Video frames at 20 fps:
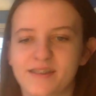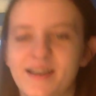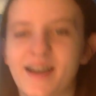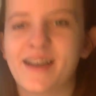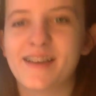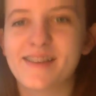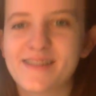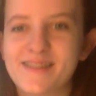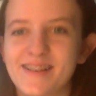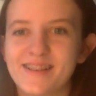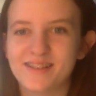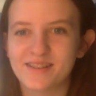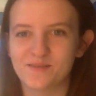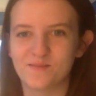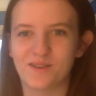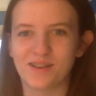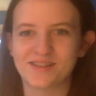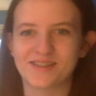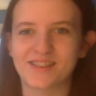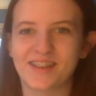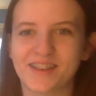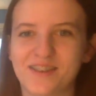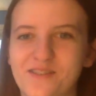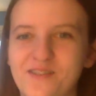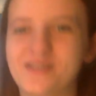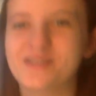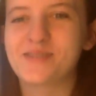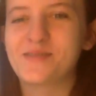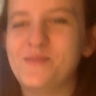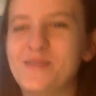Guys, it smells like
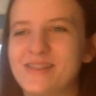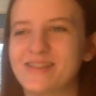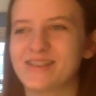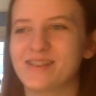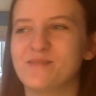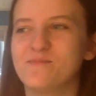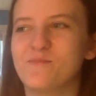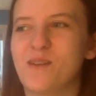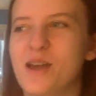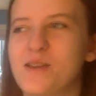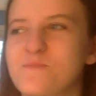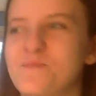Christmas in my